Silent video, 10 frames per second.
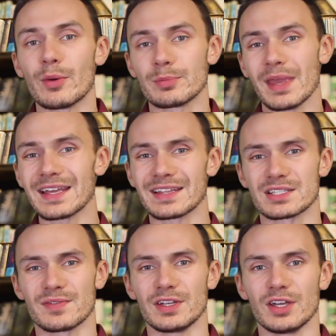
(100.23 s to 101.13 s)
Now, when making
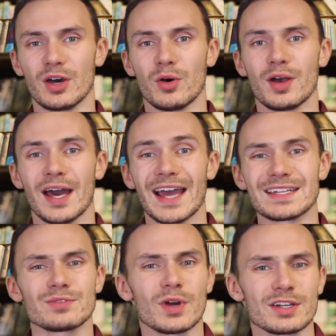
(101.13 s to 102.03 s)
this video, I
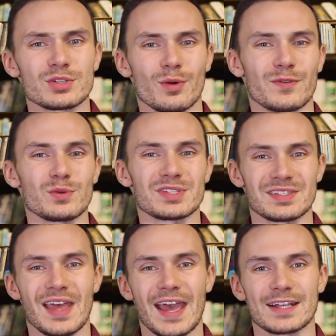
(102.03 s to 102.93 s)
did run into a few
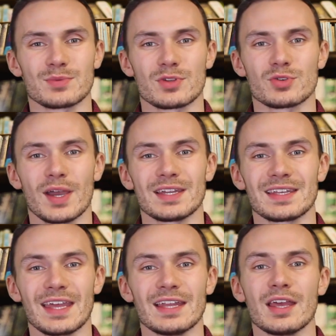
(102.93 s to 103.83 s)
snags with trying
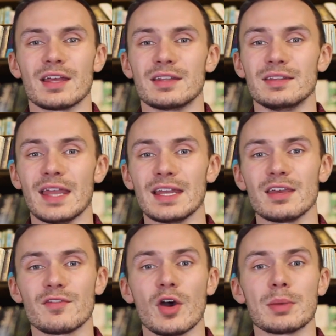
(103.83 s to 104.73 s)
to get
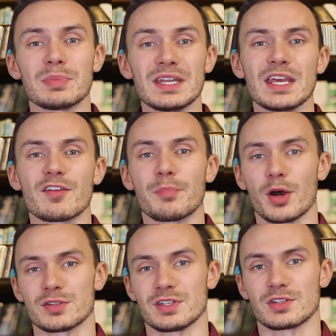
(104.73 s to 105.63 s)
native PDF
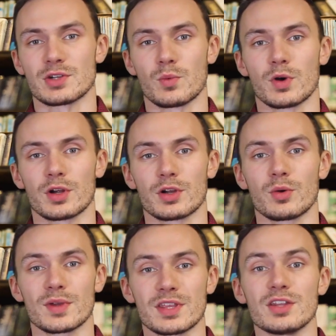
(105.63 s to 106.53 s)
parsing to
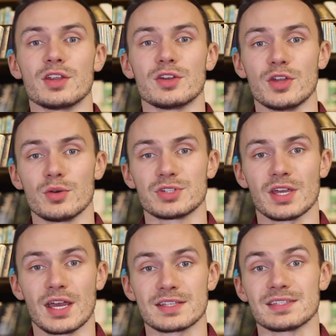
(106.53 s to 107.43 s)
work within
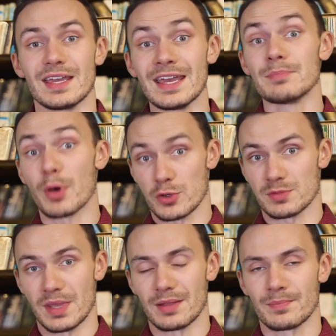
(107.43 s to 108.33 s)
Node.js in
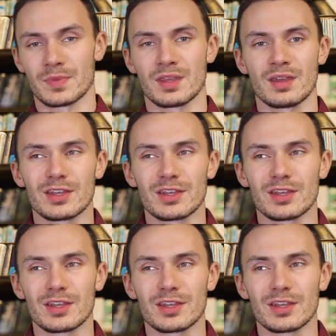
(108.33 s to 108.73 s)
Postman.